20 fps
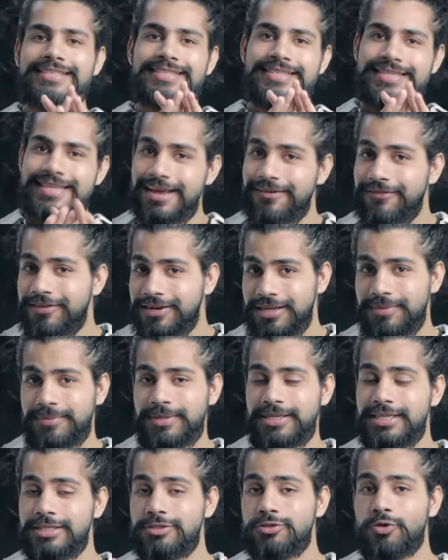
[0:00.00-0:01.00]
is never
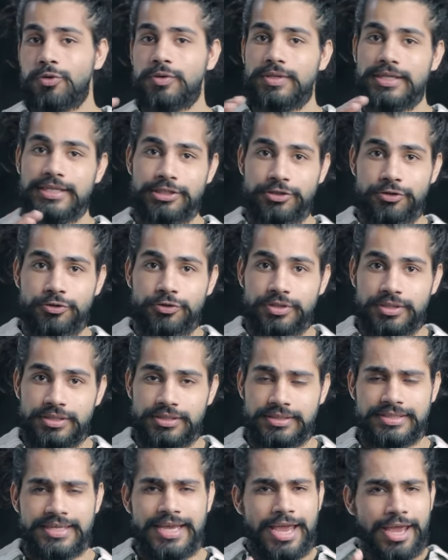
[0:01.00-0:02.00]
limited to only
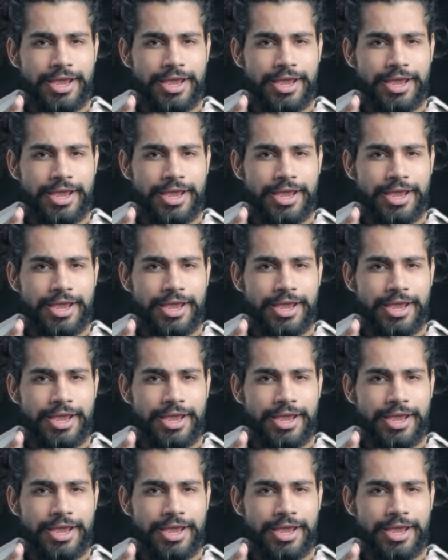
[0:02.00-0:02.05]
neutrals.